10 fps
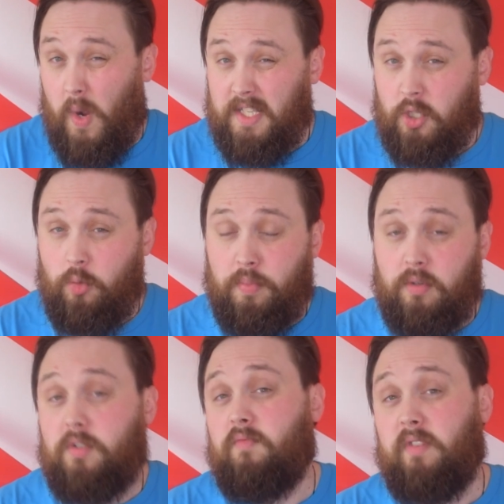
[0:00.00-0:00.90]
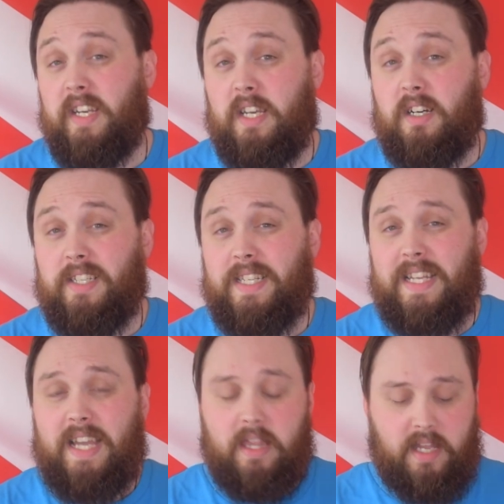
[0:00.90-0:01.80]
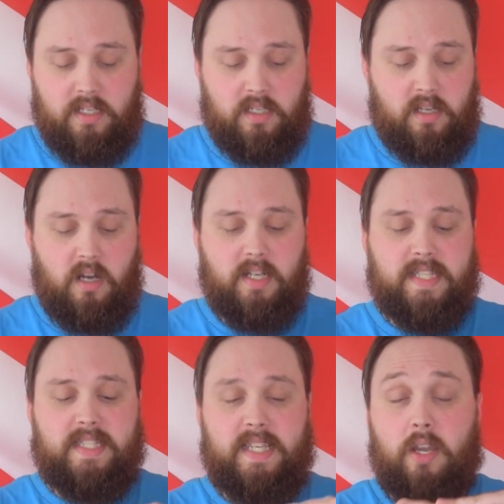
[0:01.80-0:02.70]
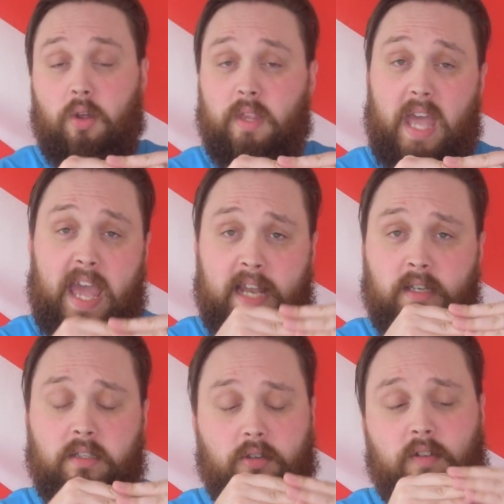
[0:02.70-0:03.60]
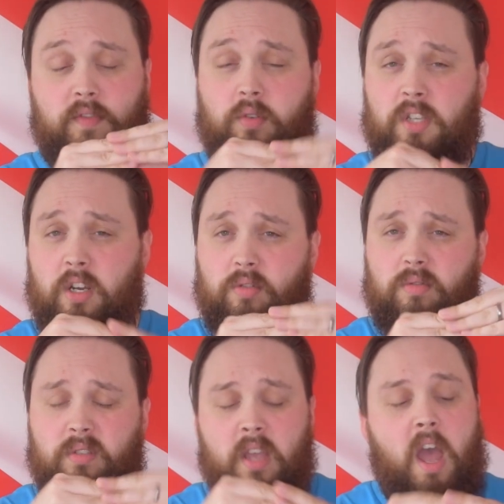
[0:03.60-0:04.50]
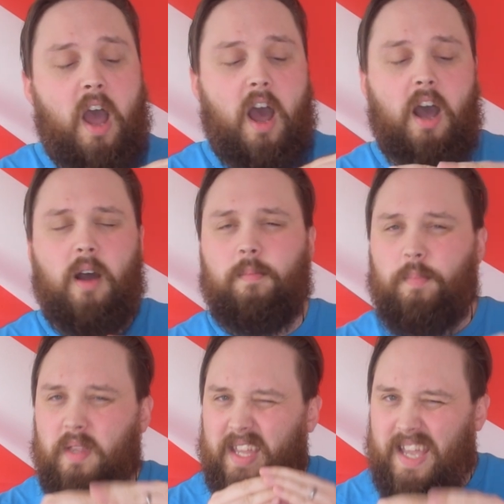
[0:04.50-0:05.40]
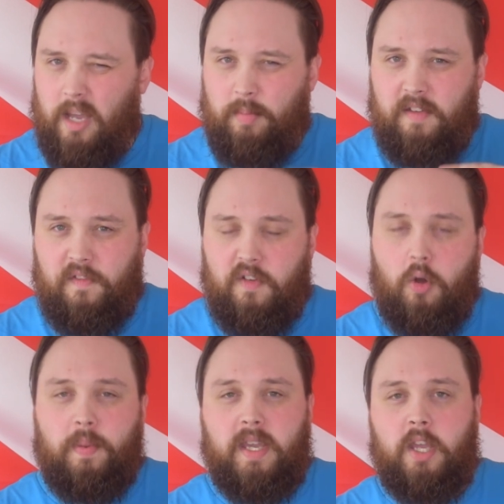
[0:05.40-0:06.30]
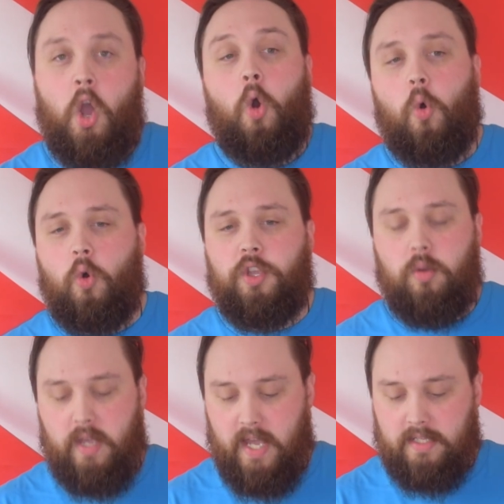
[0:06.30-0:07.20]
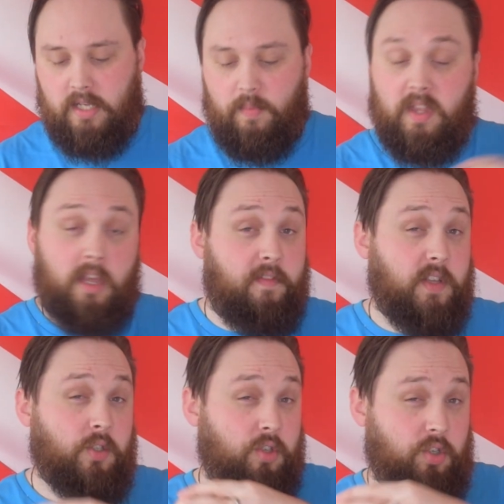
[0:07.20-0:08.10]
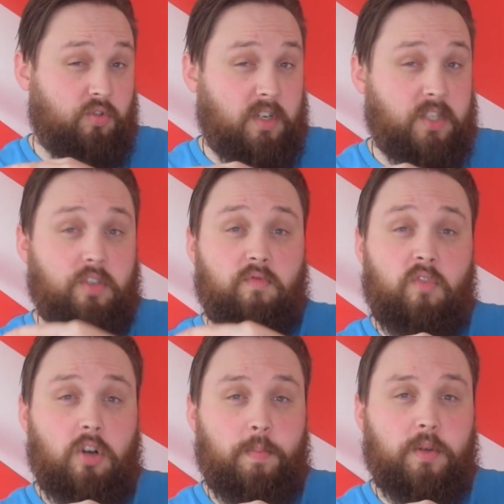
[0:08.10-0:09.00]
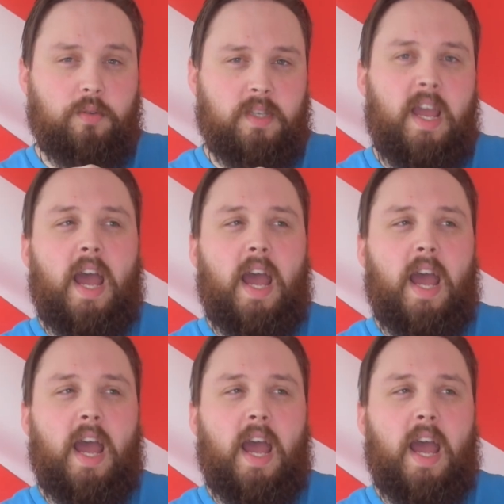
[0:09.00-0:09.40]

wetsuit boots really nicely, and then just kind of sit on the end of your toes, but they get a bit floppy, or you get something that fits on your Drysuit rock boot,